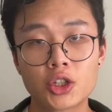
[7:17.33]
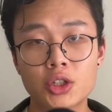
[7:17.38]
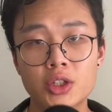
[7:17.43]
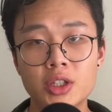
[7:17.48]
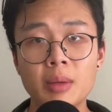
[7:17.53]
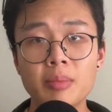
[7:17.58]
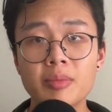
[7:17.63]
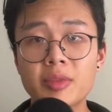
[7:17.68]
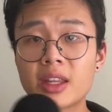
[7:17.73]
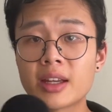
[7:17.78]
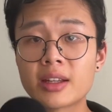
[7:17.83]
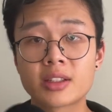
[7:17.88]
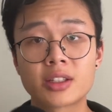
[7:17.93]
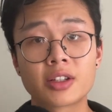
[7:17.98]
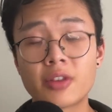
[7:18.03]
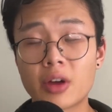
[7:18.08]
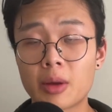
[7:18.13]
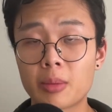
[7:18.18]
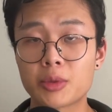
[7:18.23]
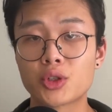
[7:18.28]
some things
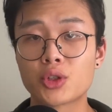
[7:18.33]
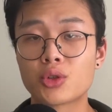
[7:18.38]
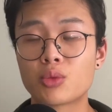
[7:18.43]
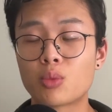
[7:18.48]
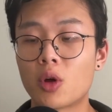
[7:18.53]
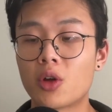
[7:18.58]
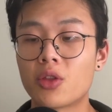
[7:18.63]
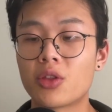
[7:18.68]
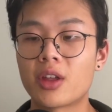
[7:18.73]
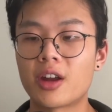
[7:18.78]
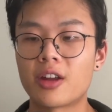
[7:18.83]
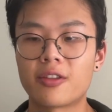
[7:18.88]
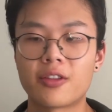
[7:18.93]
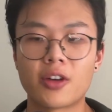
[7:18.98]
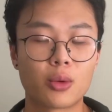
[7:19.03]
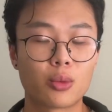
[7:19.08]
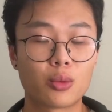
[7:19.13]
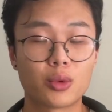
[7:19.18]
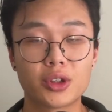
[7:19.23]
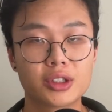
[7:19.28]
of episode 1 that I
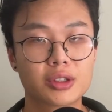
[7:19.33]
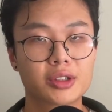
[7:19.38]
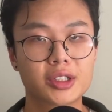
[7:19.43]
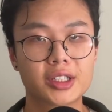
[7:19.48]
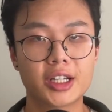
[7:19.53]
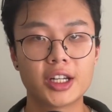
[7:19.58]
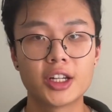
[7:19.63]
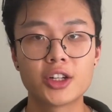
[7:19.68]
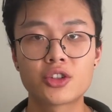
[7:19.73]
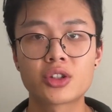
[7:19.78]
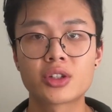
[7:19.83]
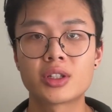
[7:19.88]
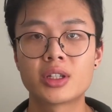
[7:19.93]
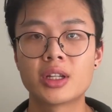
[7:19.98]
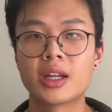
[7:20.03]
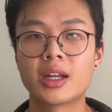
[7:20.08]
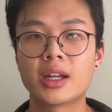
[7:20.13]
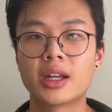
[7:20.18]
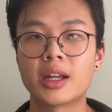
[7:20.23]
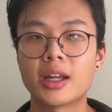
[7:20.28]
found really
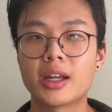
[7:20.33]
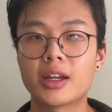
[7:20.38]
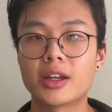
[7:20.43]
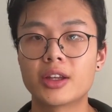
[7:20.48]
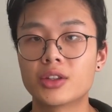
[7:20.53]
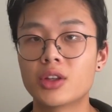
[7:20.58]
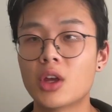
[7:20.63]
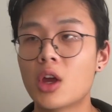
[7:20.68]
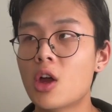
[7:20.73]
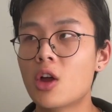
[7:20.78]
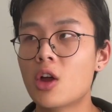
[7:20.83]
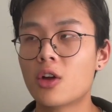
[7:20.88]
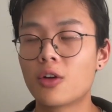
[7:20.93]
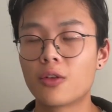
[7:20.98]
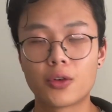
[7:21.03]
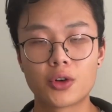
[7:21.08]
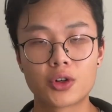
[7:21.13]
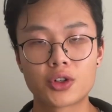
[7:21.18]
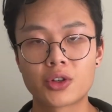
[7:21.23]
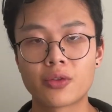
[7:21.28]
interesting is,
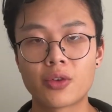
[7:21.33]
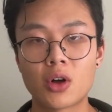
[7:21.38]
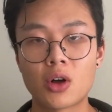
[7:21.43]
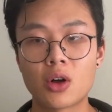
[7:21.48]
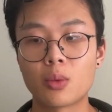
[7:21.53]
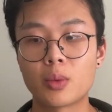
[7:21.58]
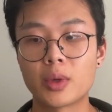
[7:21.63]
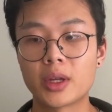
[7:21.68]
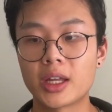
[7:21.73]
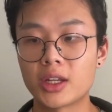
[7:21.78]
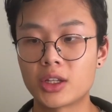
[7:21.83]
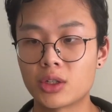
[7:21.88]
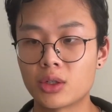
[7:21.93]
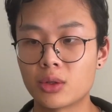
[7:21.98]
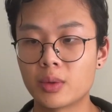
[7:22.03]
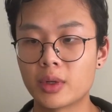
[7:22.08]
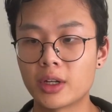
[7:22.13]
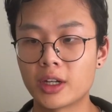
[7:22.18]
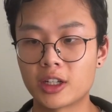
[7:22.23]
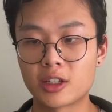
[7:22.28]
first of all, we get
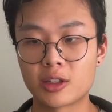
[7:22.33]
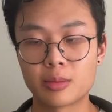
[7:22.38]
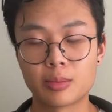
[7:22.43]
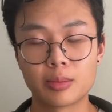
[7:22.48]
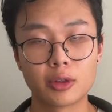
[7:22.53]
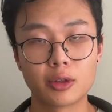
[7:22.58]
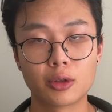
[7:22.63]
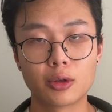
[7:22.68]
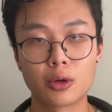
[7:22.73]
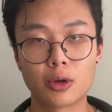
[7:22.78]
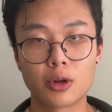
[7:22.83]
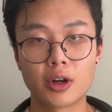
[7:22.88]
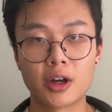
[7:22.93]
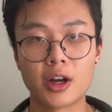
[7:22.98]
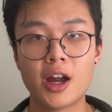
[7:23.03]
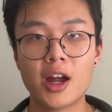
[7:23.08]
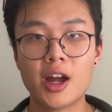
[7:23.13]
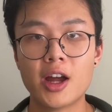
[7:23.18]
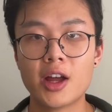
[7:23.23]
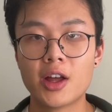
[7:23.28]
to explore
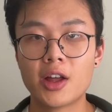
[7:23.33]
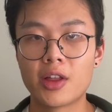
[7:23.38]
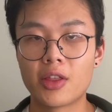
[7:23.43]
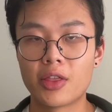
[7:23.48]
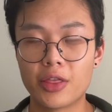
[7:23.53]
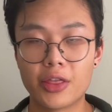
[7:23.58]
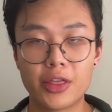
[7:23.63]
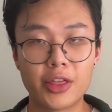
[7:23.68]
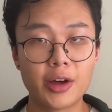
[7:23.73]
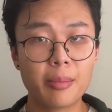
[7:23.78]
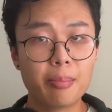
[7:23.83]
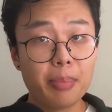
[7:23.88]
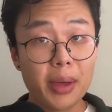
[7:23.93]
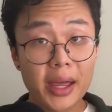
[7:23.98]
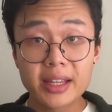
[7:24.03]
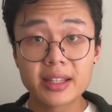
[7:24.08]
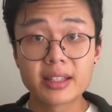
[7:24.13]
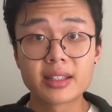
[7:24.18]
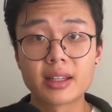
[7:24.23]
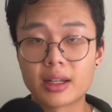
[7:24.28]
the
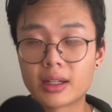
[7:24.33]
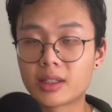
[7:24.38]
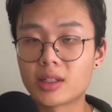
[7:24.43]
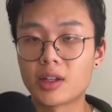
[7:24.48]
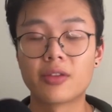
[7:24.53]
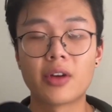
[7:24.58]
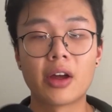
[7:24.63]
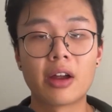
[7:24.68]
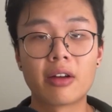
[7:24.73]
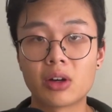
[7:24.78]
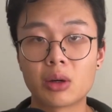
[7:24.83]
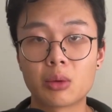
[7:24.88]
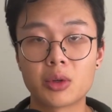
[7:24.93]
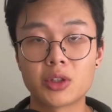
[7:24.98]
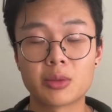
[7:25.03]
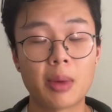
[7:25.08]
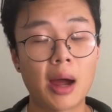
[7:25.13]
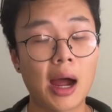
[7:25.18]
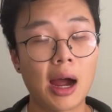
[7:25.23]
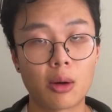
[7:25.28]
basics of
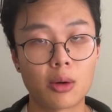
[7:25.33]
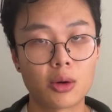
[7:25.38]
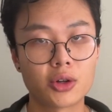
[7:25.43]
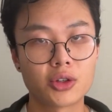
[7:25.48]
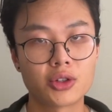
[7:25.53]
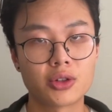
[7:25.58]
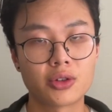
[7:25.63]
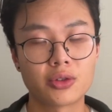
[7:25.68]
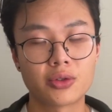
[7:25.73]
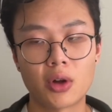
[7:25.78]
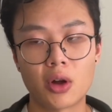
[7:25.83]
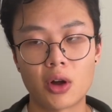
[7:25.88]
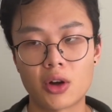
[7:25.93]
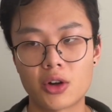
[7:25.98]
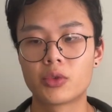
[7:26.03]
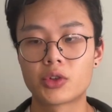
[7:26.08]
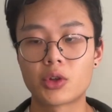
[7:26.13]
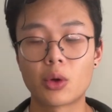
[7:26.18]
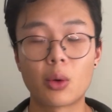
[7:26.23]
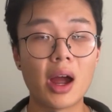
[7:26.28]
everyone's powers so far.
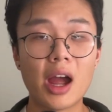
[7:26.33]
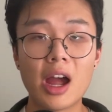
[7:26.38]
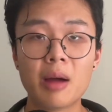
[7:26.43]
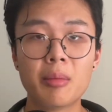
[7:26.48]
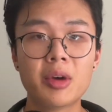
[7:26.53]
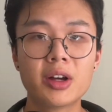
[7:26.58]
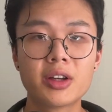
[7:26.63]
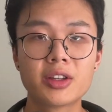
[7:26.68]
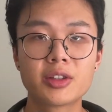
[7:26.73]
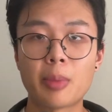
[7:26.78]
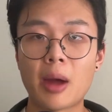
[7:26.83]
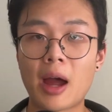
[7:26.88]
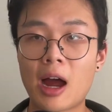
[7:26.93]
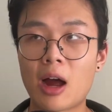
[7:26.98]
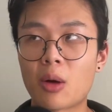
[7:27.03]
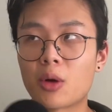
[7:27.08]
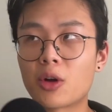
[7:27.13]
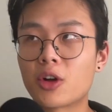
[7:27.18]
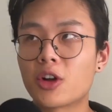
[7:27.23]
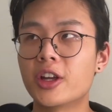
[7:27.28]
So Emma's
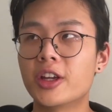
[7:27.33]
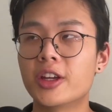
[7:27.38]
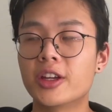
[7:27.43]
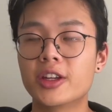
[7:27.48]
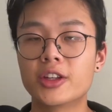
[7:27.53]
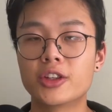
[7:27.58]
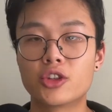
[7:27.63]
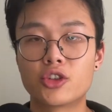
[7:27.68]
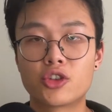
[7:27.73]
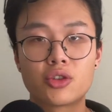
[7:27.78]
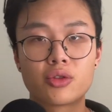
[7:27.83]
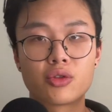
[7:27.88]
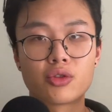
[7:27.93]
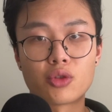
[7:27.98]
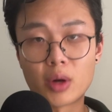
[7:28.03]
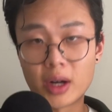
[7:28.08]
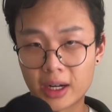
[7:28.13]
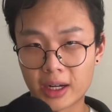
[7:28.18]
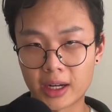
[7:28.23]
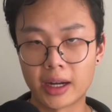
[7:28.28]
power is
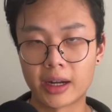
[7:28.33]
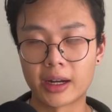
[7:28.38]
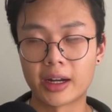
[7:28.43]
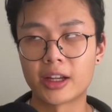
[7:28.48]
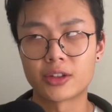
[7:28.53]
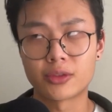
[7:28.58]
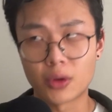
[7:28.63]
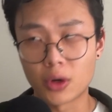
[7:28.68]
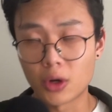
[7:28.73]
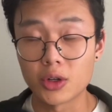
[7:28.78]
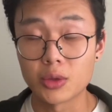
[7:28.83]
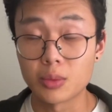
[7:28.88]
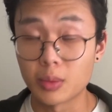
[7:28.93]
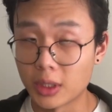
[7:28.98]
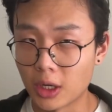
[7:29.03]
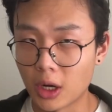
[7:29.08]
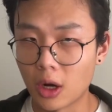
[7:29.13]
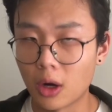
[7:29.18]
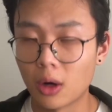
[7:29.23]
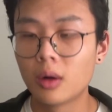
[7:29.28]
shrinking as far as we
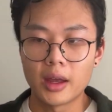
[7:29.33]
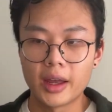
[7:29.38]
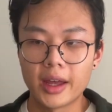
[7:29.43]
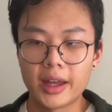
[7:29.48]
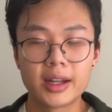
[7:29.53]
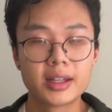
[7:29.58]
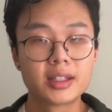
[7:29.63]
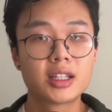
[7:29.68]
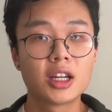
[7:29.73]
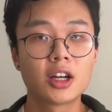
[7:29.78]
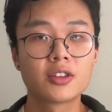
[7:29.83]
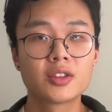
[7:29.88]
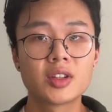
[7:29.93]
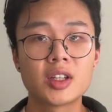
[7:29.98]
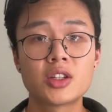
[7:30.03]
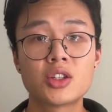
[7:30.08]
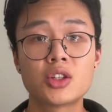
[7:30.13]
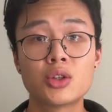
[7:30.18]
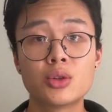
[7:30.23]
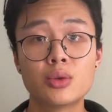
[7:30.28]
know, and it delves
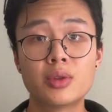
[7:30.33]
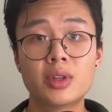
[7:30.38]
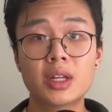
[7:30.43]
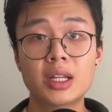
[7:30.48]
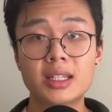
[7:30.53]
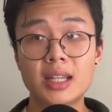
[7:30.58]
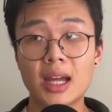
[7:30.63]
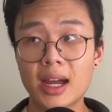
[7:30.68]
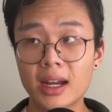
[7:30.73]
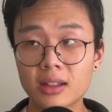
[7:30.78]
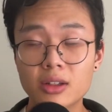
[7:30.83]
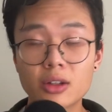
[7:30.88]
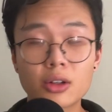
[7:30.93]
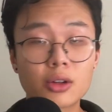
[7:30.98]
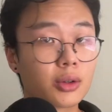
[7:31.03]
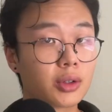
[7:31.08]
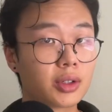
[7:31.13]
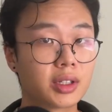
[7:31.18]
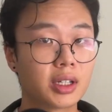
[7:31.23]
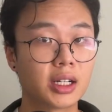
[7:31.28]
into the
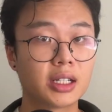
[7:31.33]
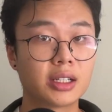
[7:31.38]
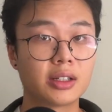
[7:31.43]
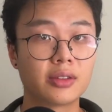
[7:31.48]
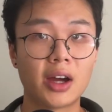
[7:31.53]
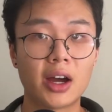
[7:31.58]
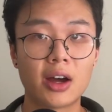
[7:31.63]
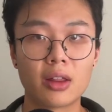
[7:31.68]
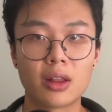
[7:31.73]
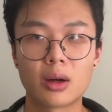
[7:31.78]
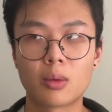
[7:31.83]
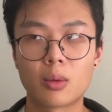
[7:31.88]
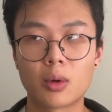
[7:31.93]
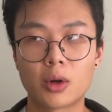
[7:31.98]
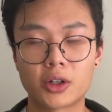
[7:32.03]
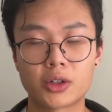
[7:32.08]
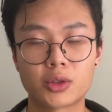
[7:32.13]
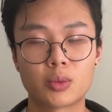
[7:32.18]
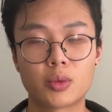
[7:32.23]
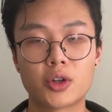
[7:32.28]
technical side of how that
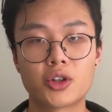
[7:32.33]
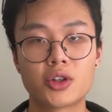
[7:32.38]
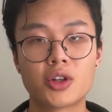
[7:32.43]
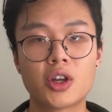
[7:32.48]
works, which